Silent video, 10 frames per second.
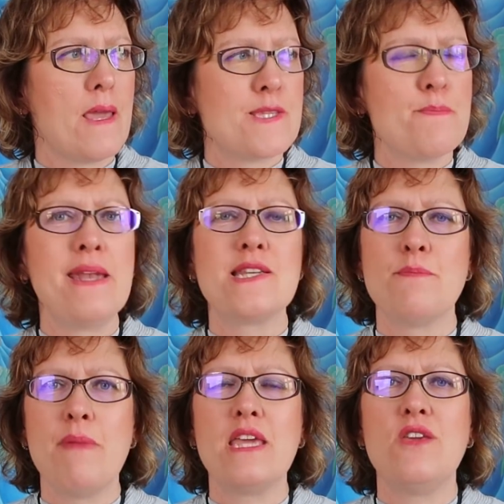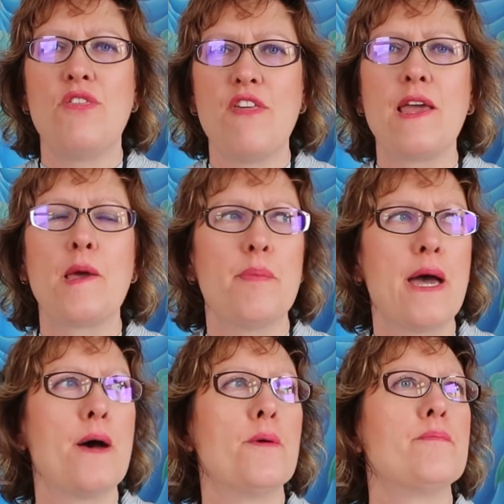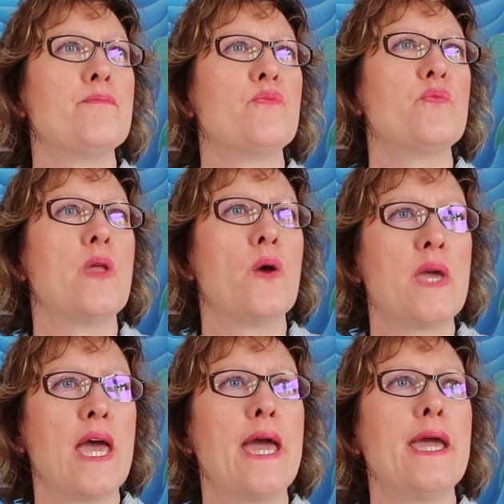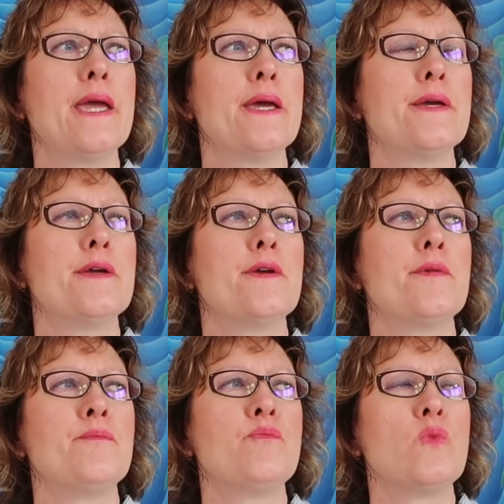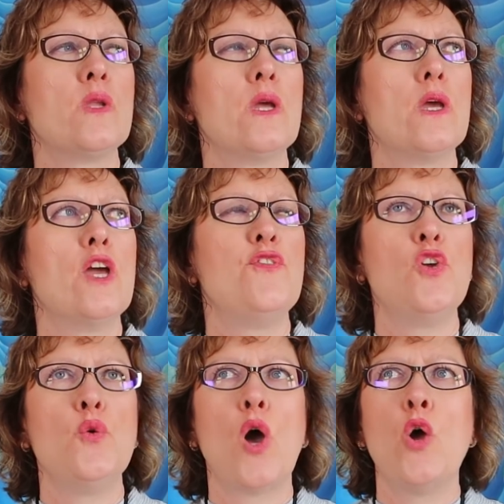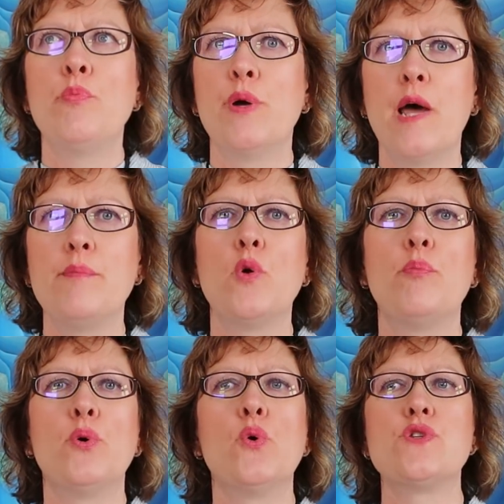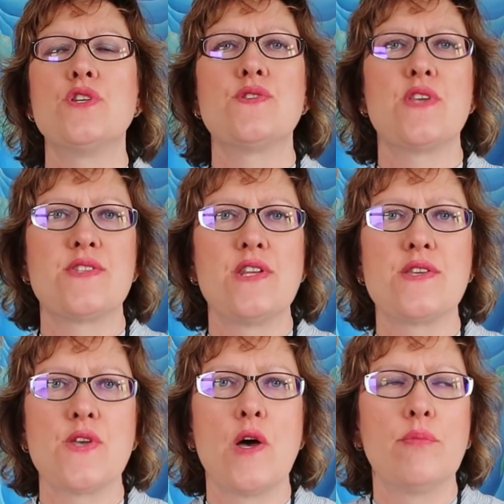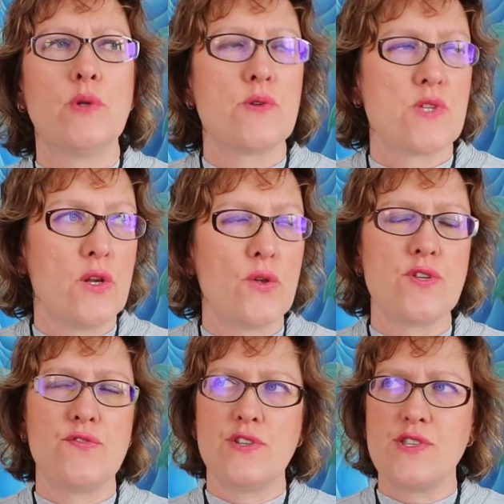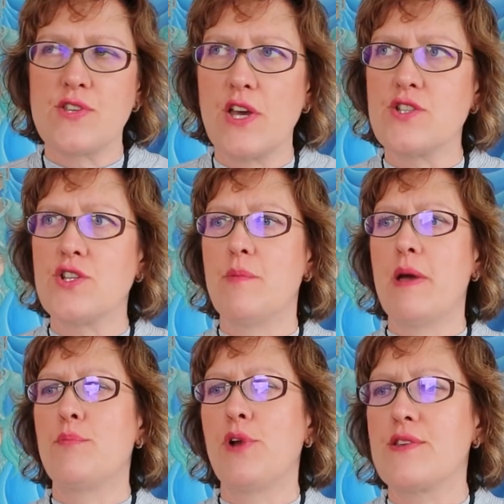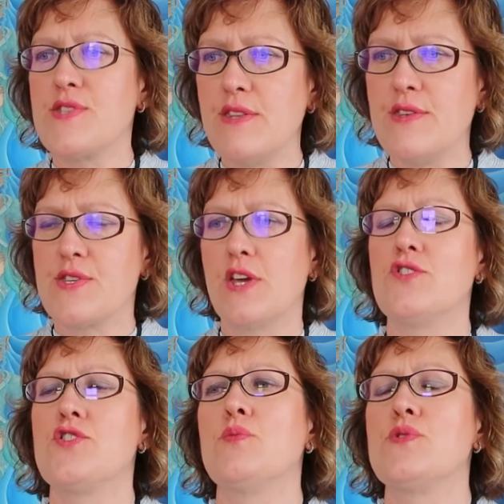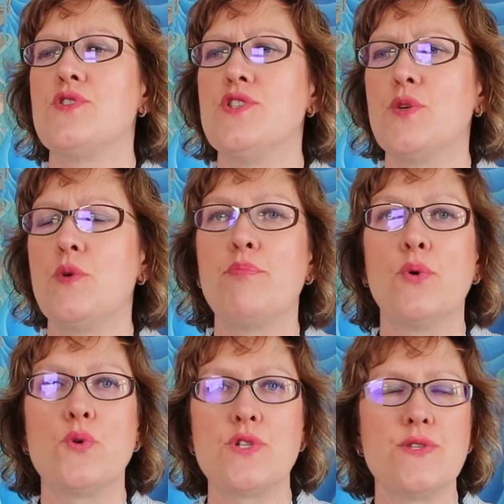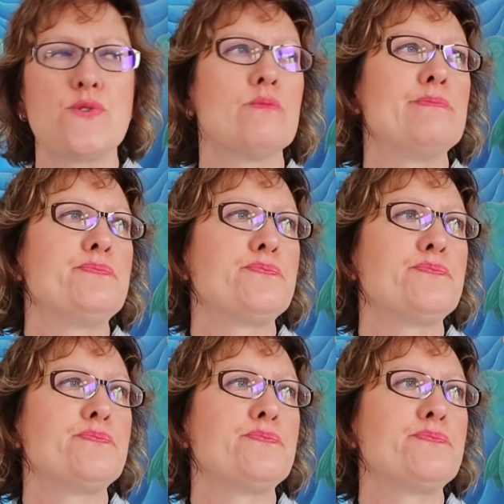It's meant to make you think about, okay, if you open up your borders, as an example, because a lot of the discussion about Brexit in this country was to do with borders,